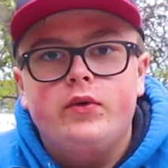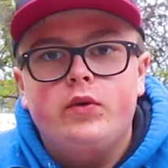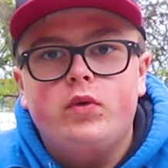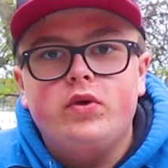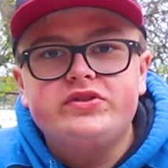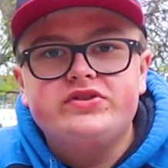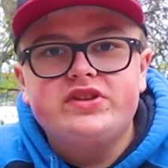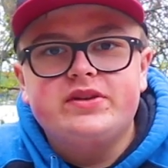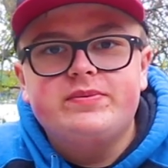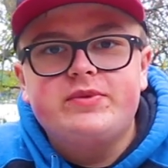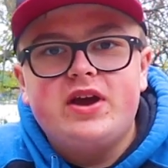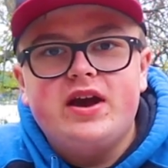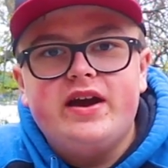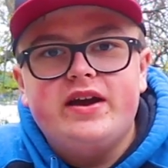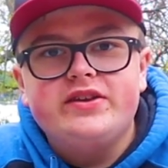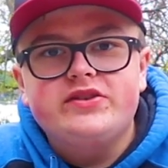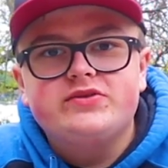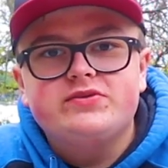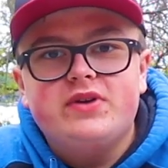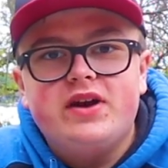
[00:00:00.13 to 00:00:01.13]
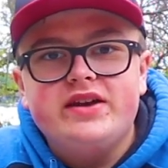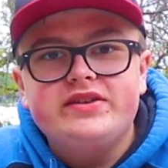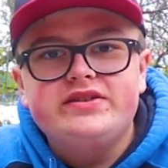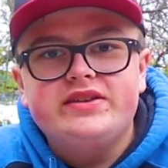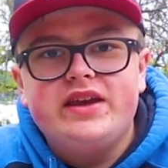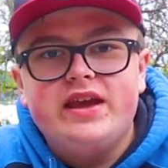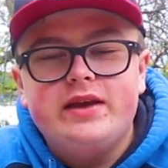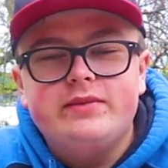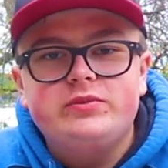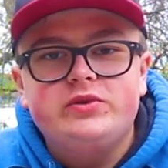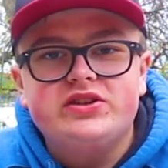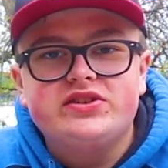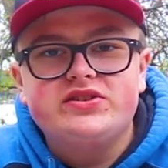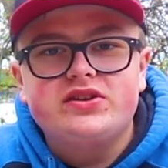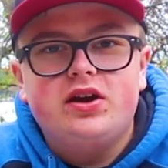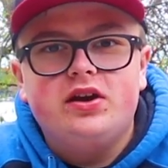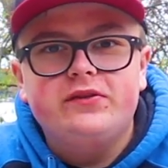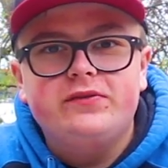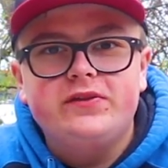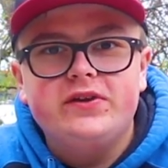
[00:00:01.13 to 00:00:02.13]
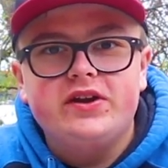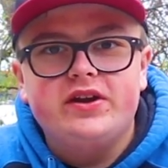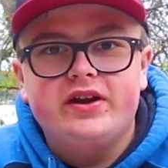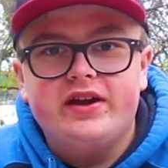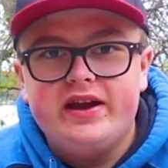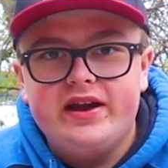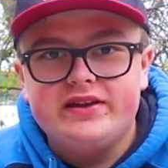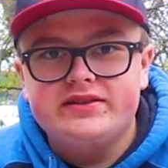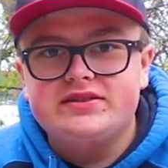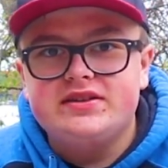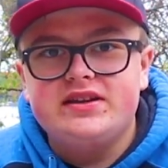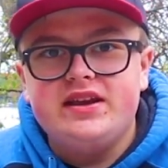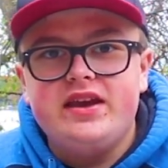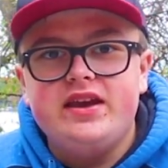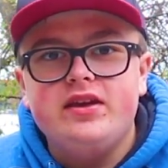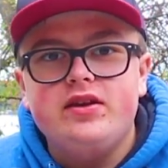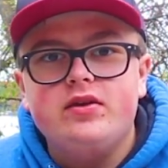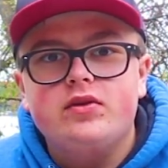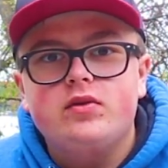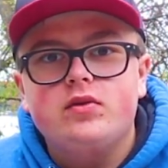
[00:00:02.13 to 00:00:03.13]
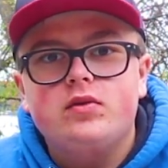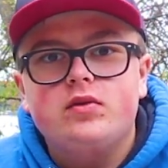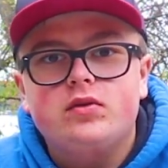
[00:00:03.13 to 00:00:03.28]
What's up guys, Rising Am Disc Golf here, and today